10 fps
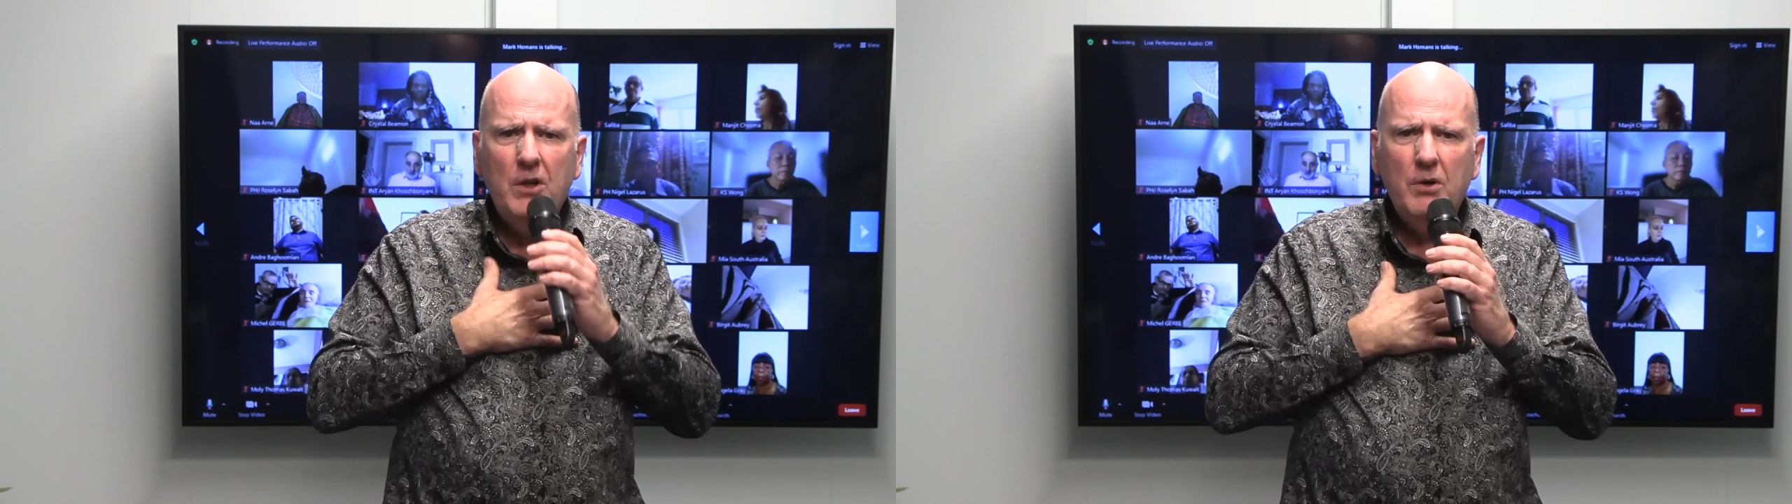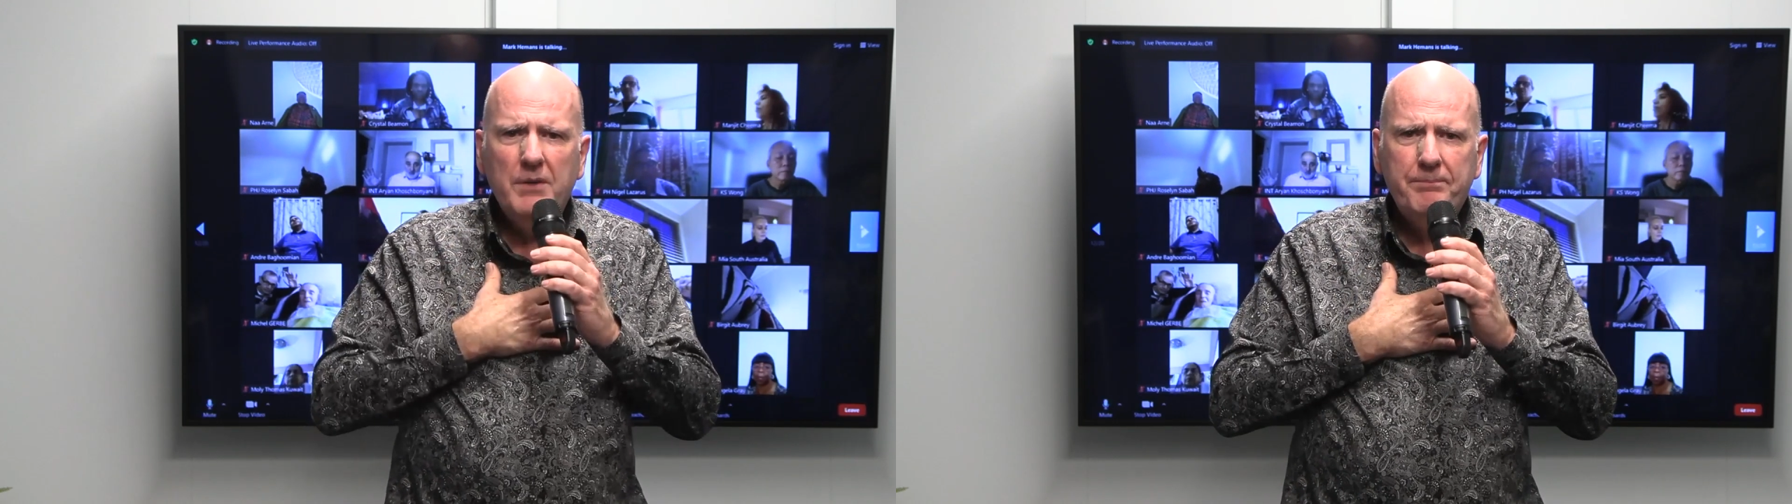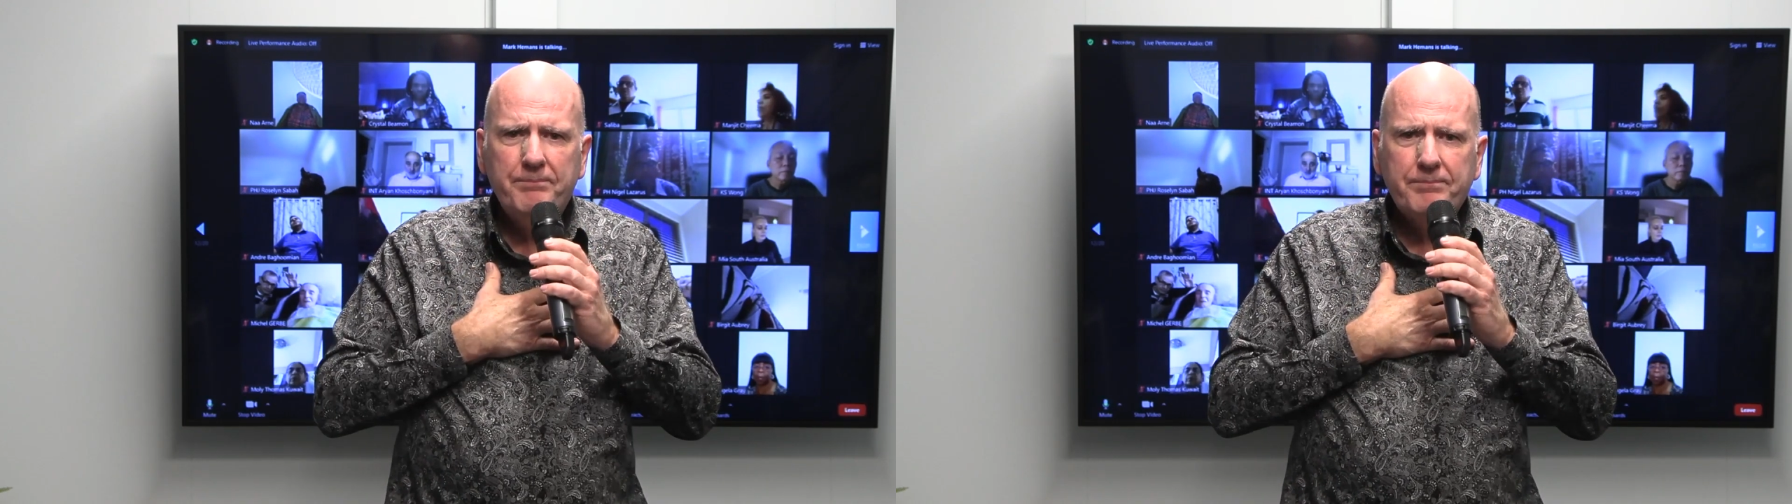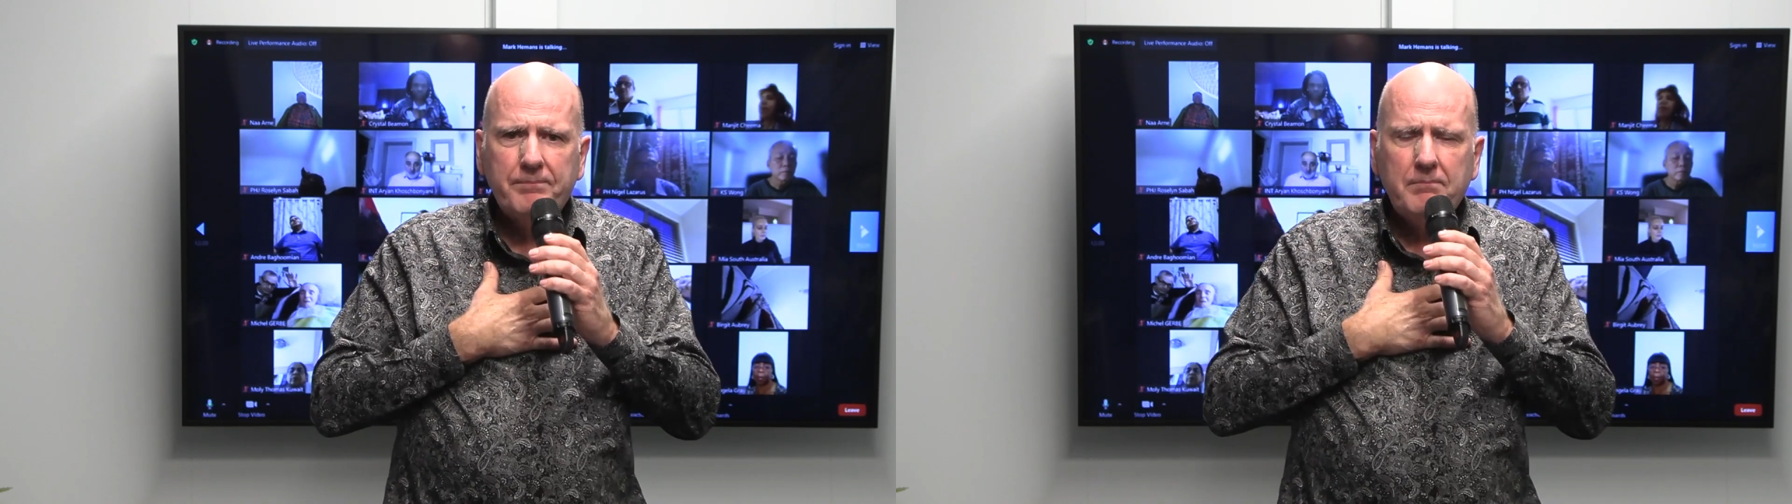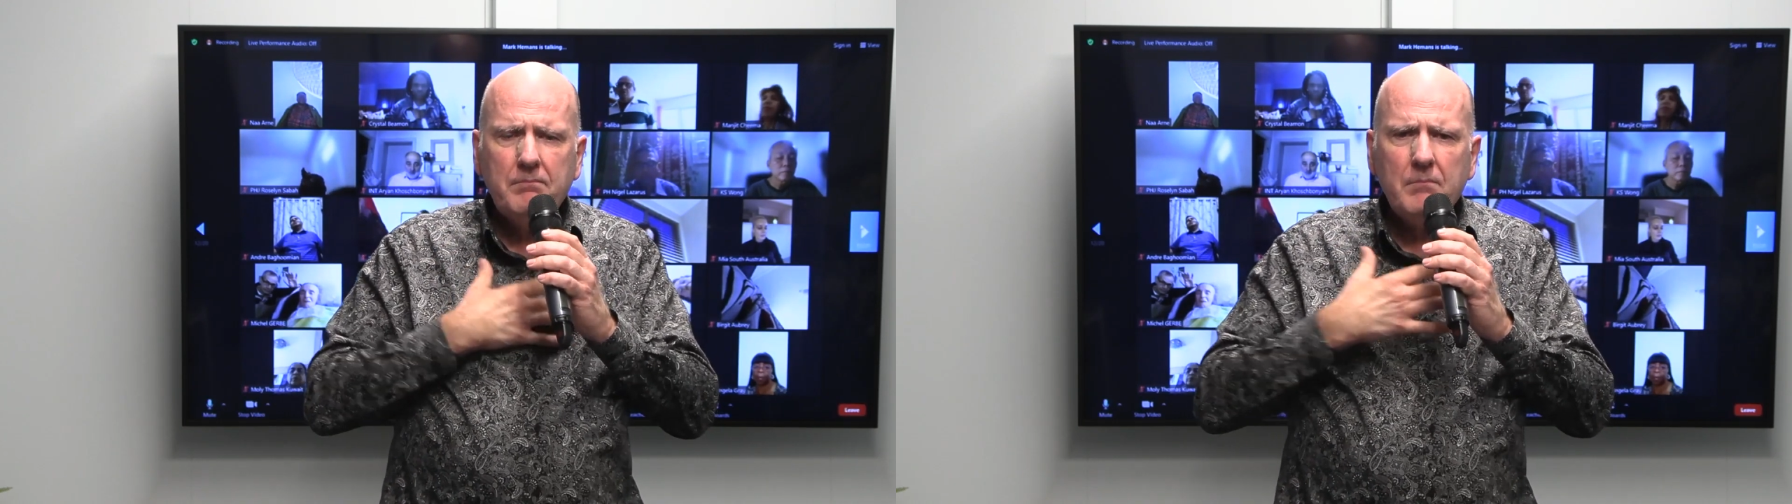fluid
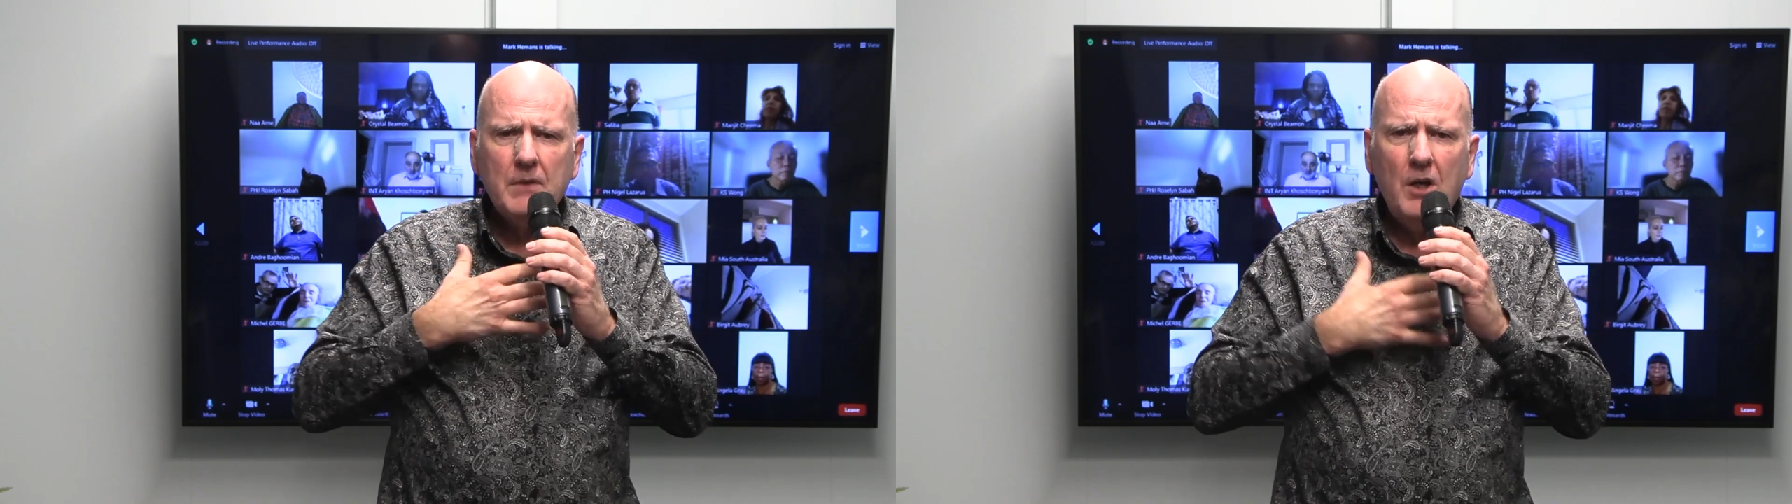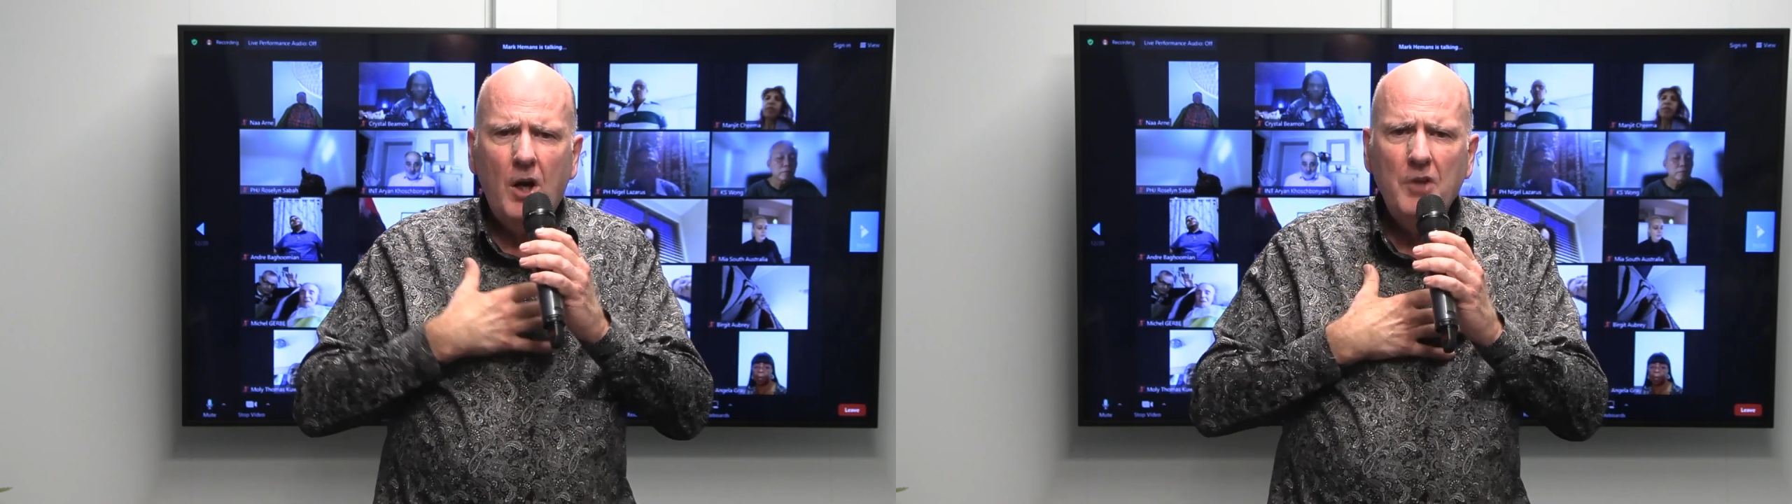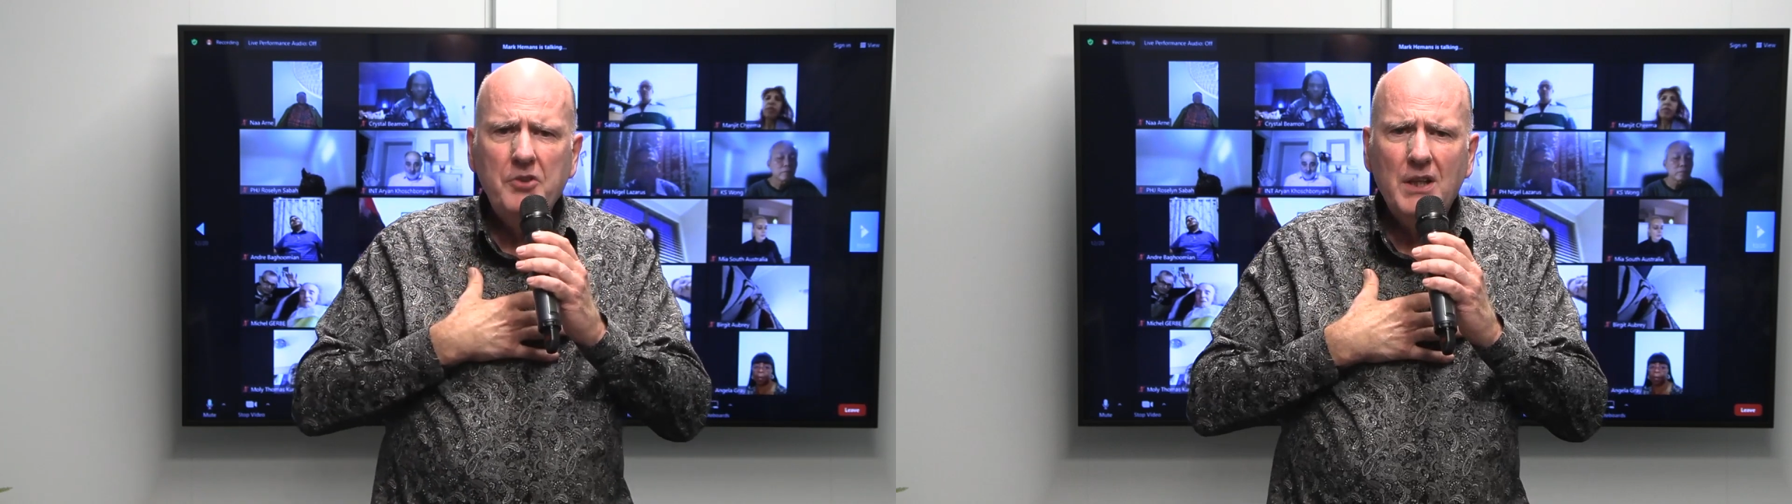on